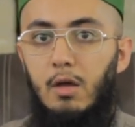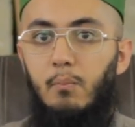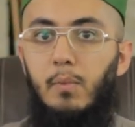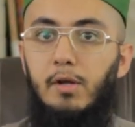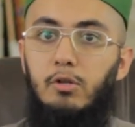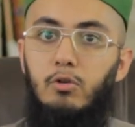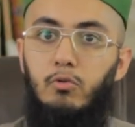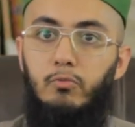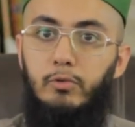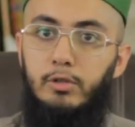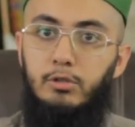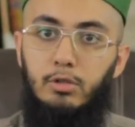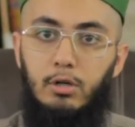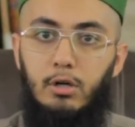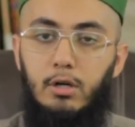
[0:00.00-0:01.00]
but you
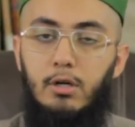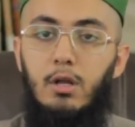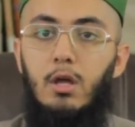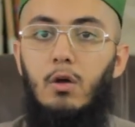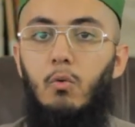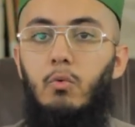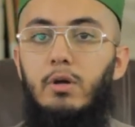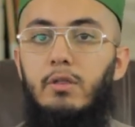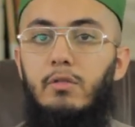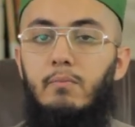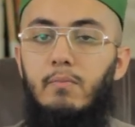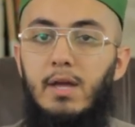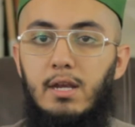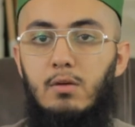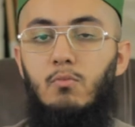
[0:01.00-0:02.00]
return with
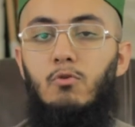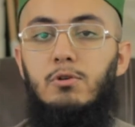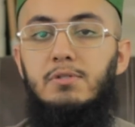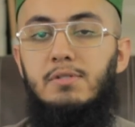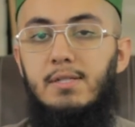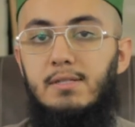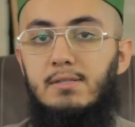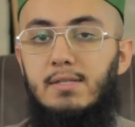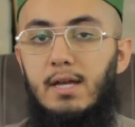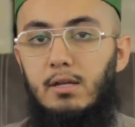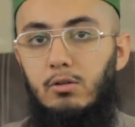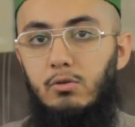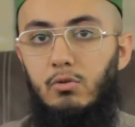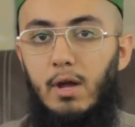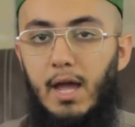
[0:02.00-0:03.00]
many more sins that
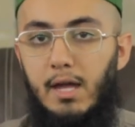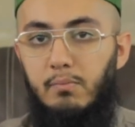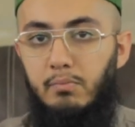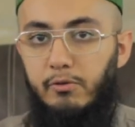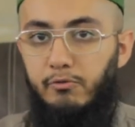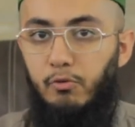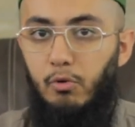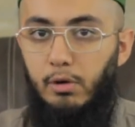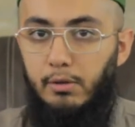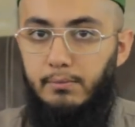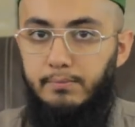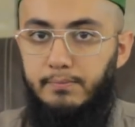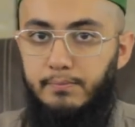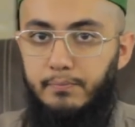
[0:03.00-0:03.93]
you had before.